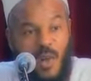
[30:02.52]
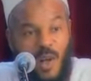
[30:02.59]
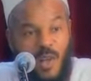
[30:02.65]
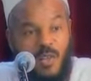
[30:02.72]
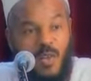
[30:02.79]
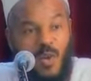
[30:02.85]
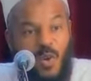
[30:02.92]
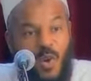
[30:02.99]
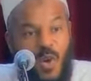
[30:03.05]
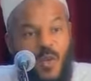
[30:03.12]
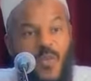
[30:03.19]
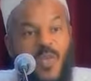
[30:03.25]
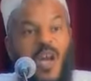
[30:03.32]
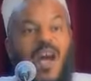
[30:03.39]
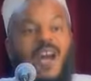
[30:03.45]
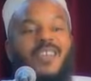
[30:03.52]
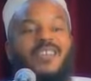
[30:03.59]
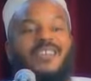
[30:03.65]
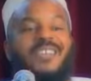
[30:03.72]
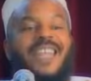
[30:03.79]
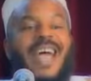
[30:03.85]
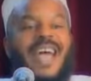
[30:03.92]
but also the
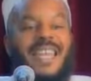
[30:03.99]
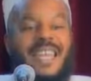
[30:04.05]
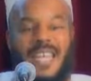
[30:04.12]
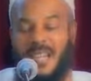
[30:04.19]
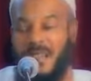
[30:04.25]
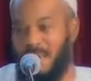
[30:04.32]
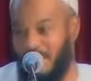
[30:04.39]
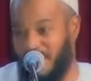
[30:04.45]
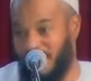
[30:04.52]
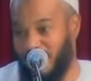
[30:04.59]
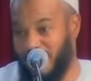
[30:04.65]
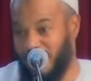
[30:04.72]
understanding.